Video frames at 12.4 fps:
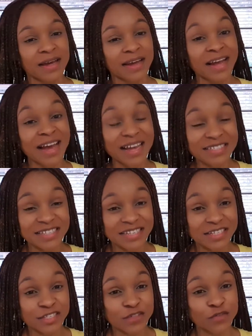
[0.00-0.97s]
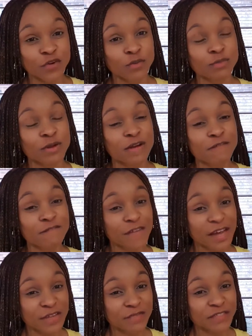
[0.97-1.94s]
cuttings from
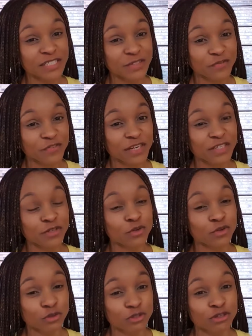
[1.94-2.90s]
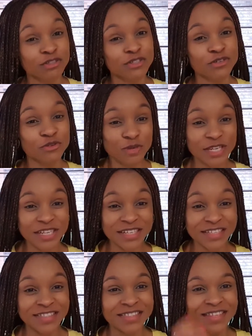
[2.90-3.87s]
5 different crouton
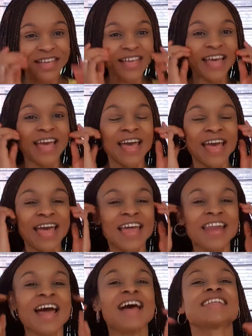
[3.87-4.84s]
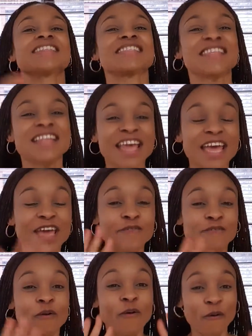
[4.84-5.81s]
trees, and I still
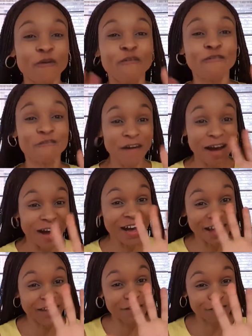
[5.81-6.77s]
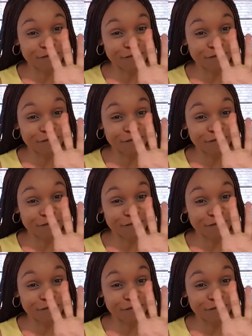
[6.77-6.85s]
have all five,